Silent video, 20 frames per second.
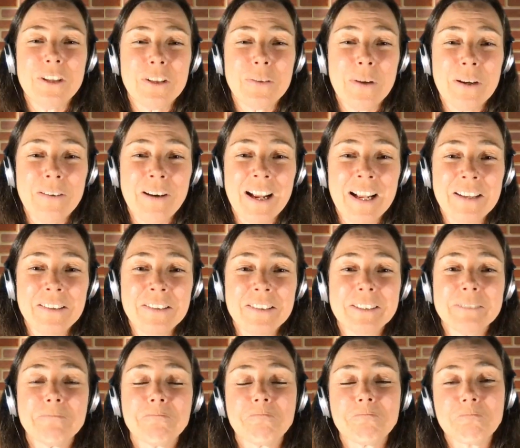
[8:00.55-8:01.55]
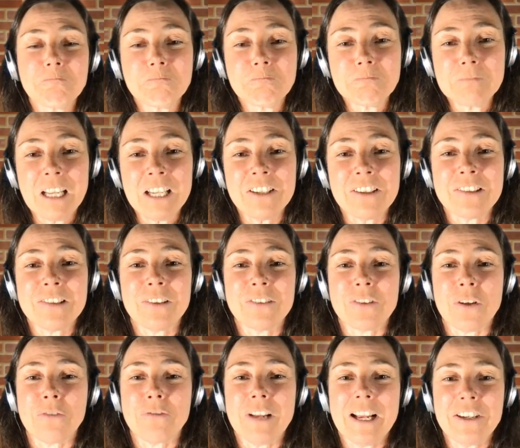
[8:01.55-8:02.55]
other way around, it just looks
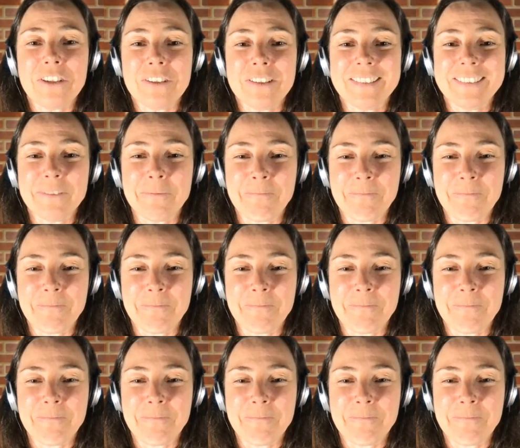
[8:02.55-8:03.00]
old-fashioned.